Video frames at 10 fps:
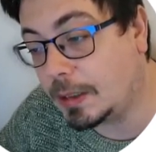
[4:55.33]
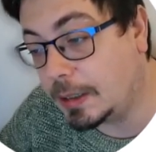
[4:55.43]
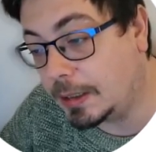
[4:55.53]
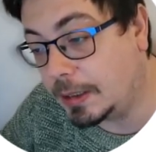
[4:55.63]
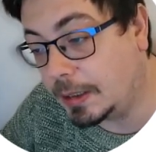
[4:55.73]

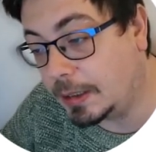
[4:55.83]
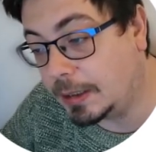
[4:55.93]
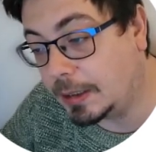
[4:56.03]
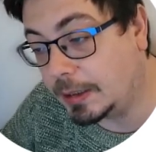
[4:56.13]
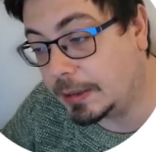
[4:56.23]

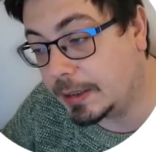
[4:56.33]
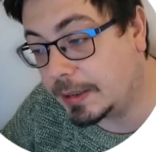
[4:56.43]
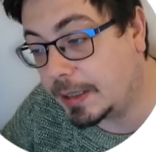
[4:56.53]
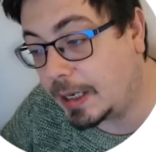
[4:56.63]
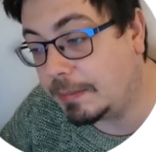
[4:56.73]
the
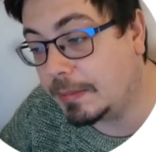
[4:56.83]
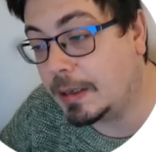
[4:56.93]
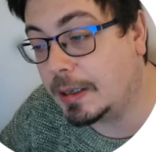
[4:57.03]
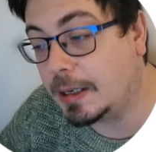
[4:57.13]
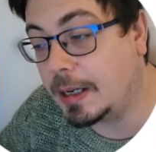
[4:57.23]
same
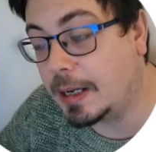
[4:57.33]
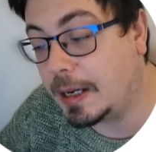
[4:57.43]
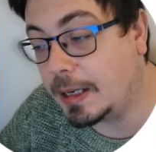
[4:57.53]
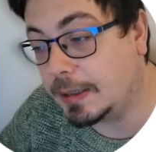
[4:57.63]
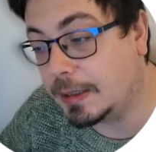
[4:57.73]

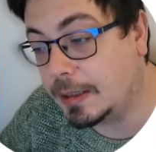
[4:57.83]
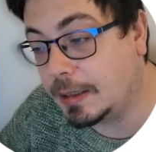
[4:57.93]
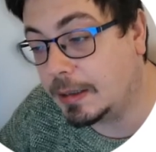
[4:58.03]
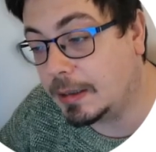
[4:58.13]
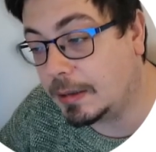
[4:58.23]
as,
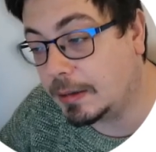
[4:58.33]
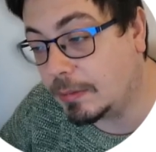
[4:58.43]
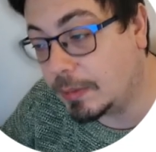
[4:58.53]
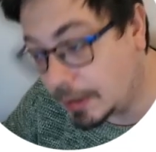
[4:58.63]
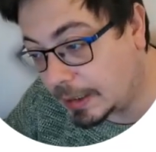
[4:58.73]
it
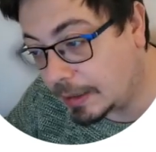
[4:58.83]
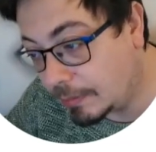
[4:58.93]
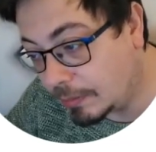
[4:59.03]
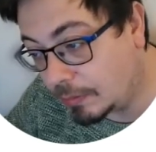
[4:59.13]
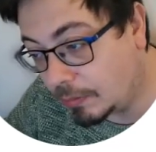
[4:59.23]
will
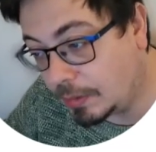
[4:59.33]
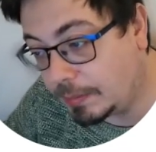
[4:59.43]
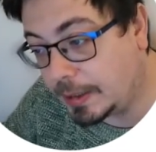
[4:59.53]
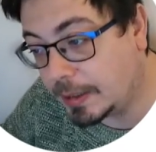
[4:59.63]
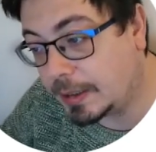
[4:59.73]
will
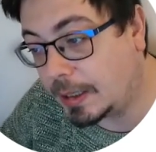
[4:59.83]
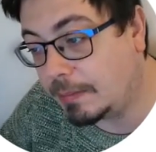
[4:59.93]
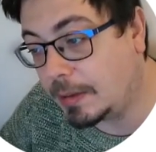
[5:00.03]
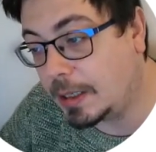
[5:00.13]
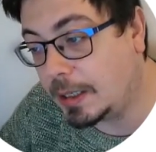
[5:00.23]
be the same,
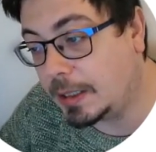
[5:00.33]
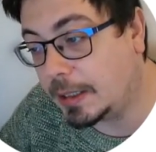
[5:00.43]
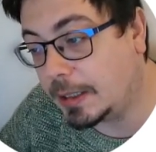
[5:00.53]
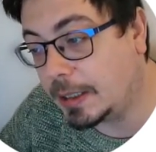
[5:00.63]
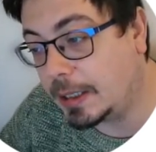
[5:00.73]
a
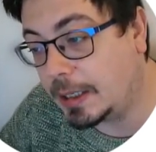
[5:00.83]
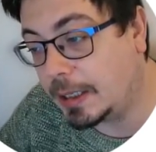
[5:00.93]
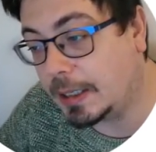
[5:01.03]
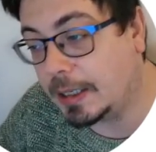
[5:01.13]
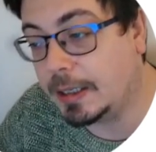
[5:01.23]

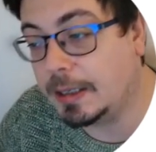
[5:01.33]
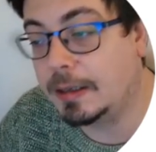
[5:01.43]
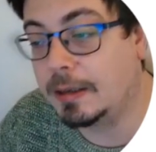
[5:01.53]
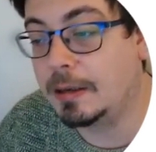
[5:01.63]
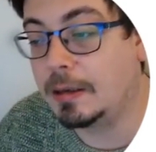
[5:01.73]
again.
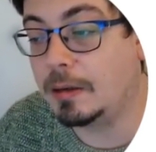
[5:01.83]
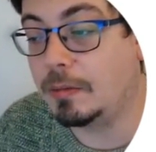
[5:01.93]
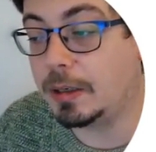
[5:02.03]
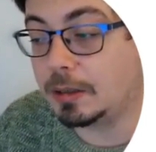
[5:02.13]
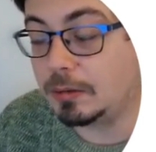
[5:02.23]

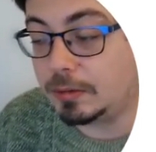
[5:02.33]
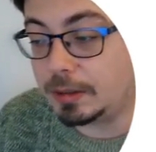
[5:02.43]
We can do this